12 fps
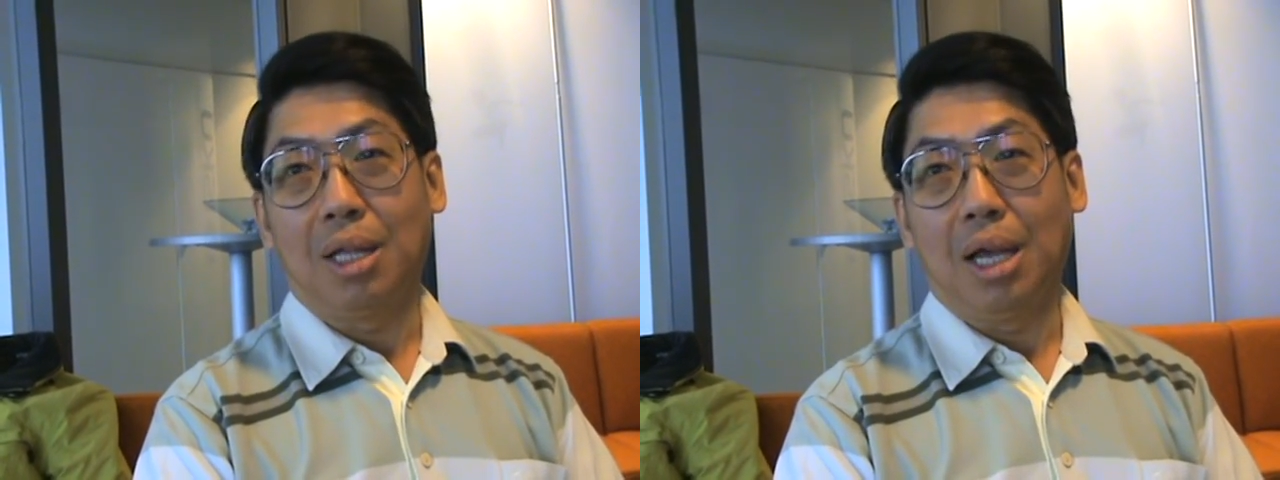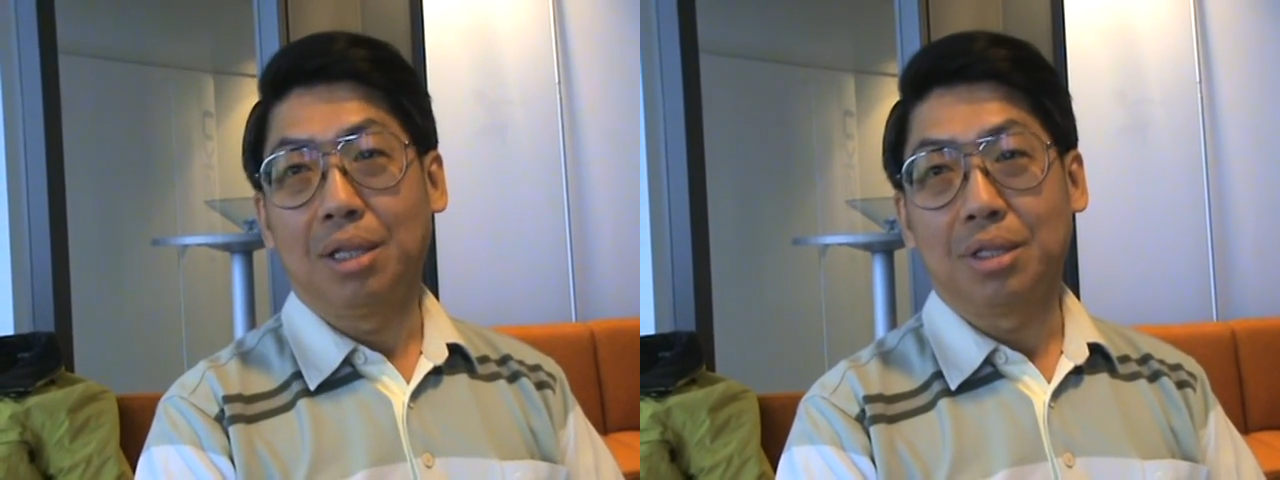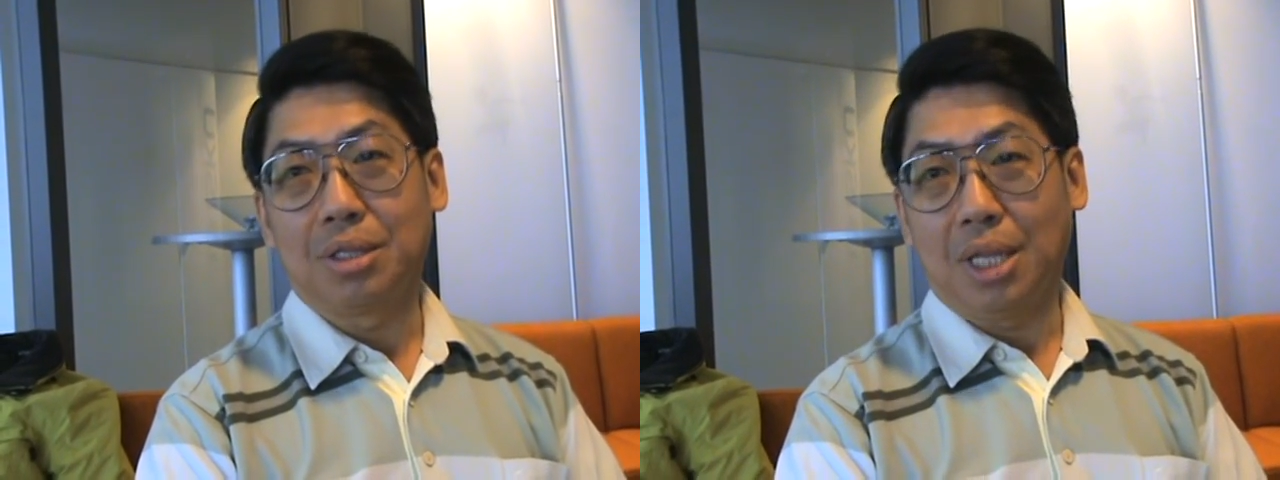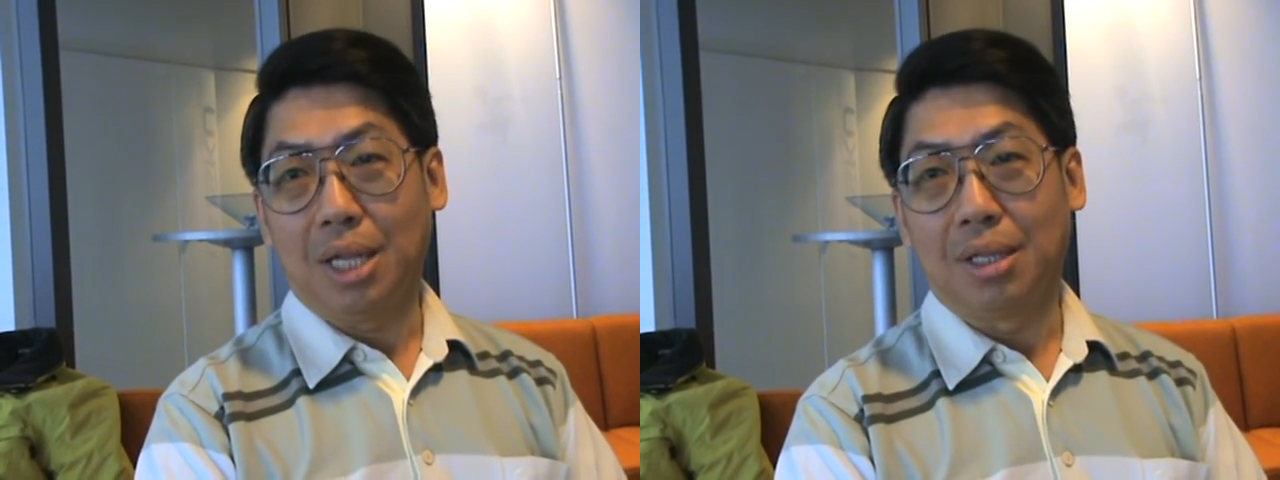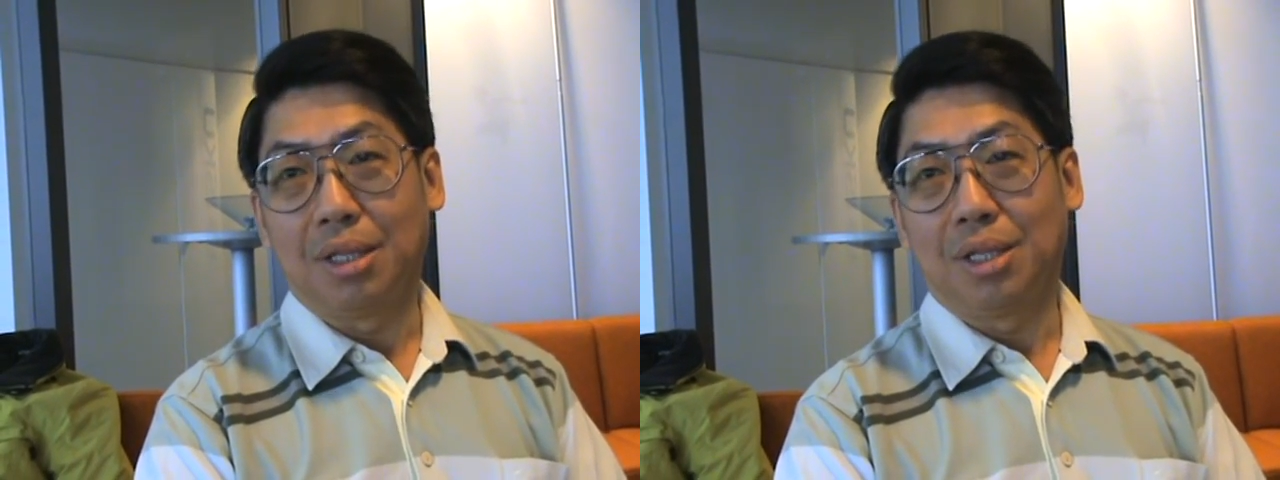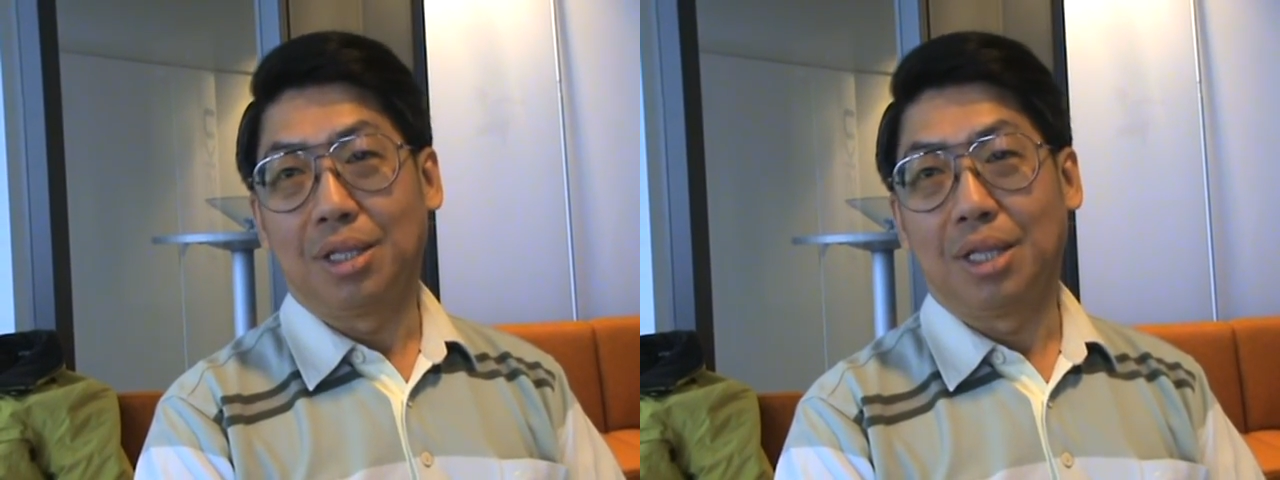understand
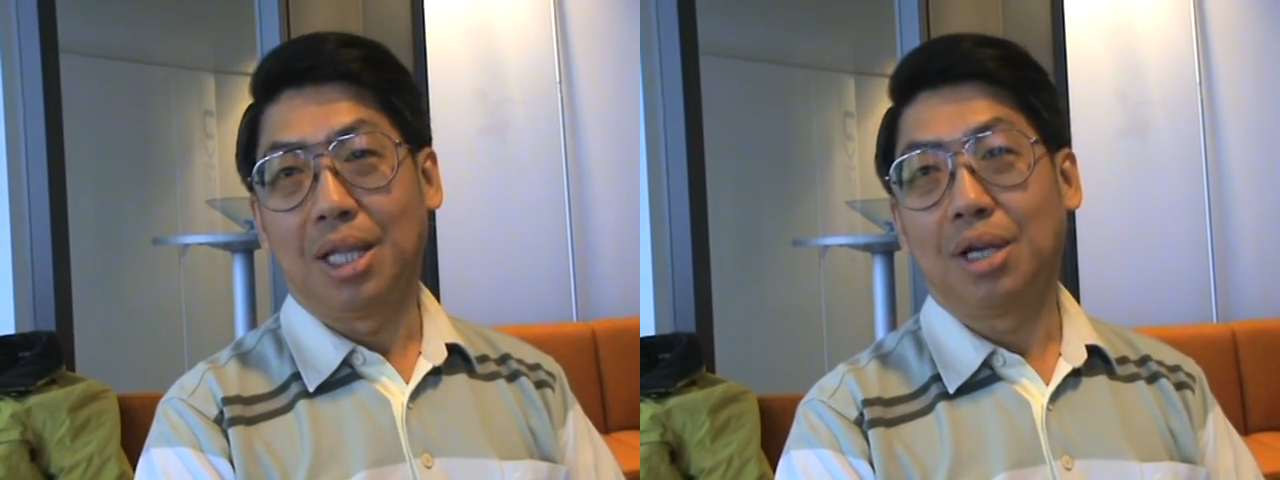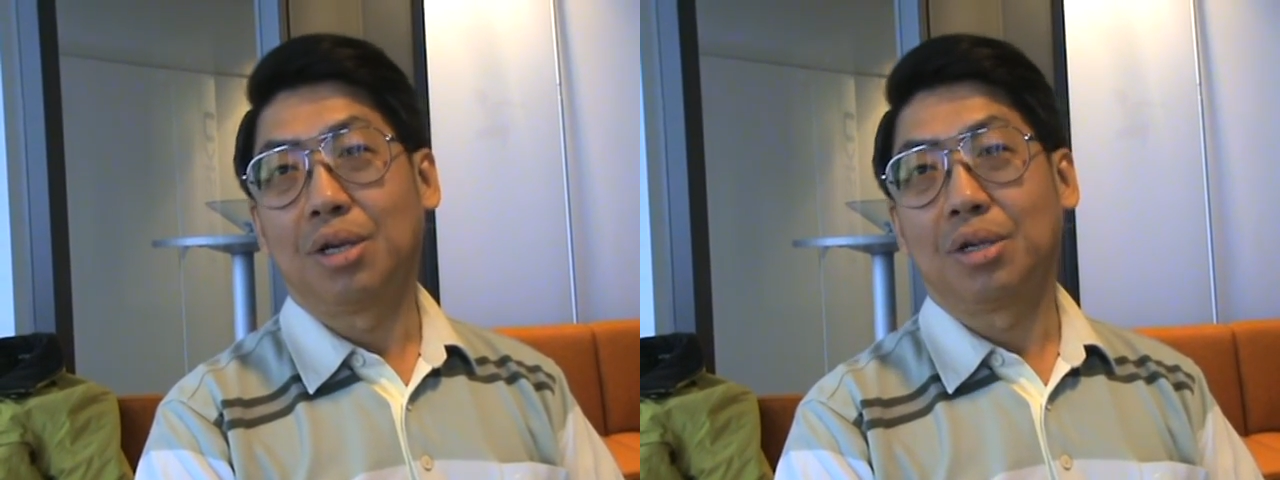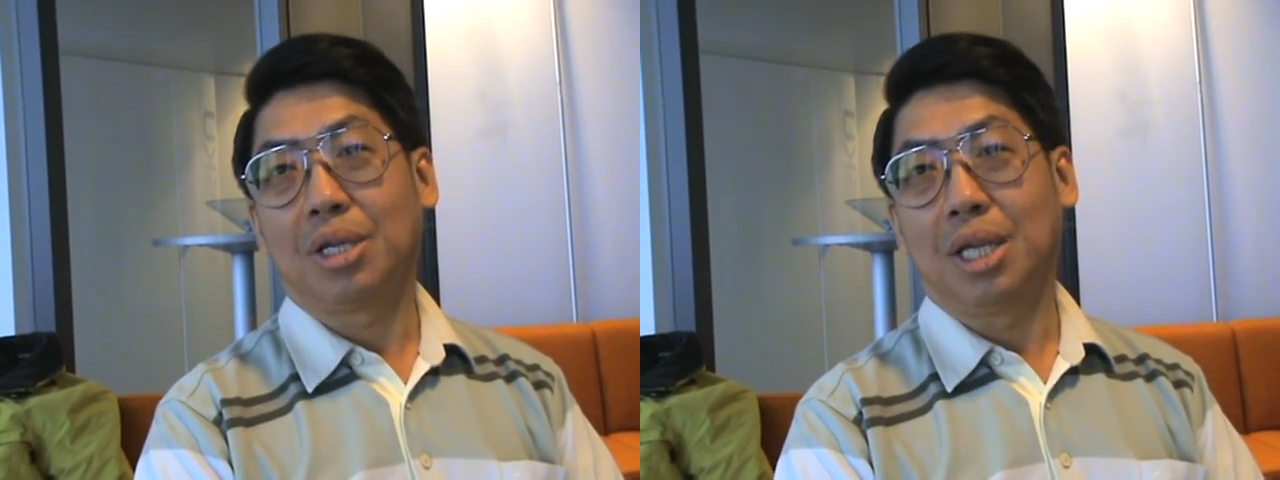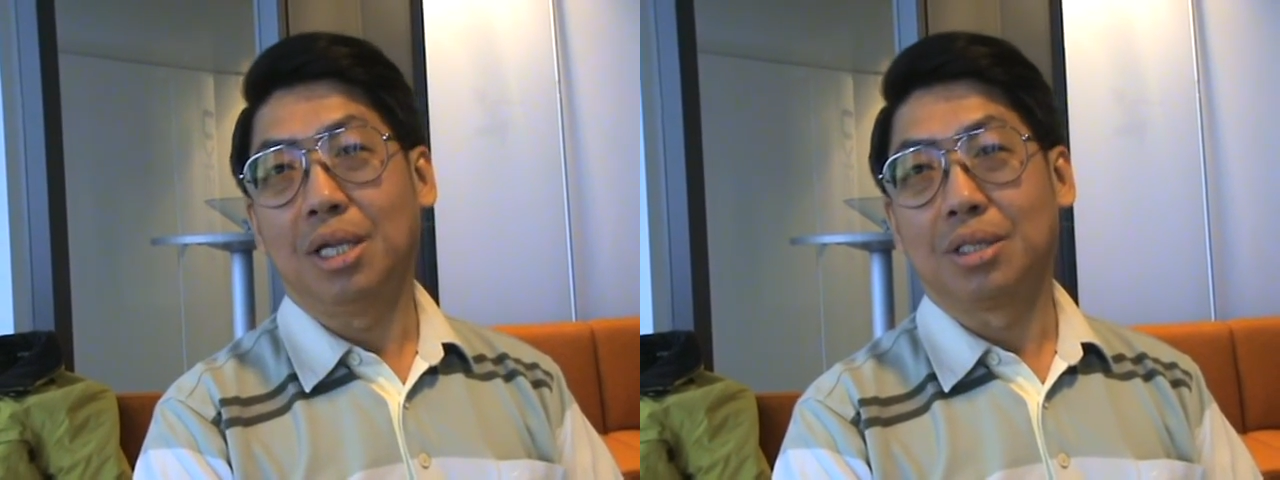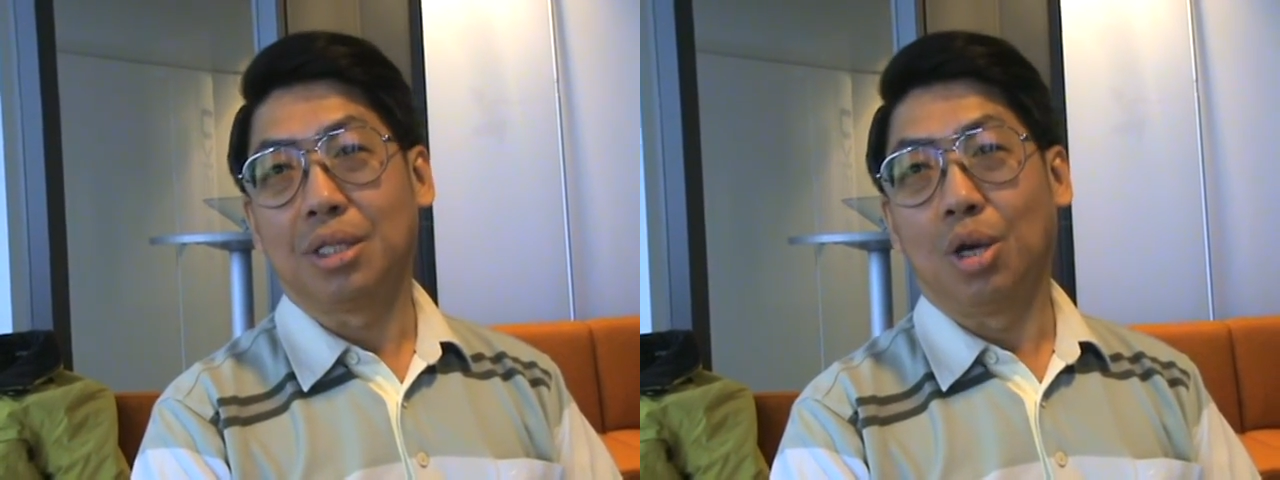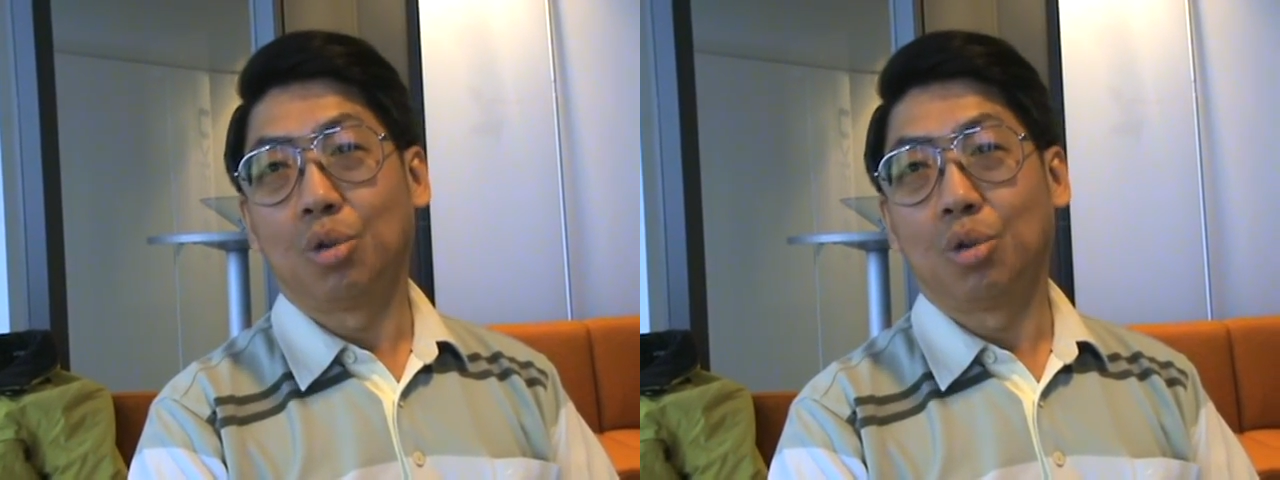their kids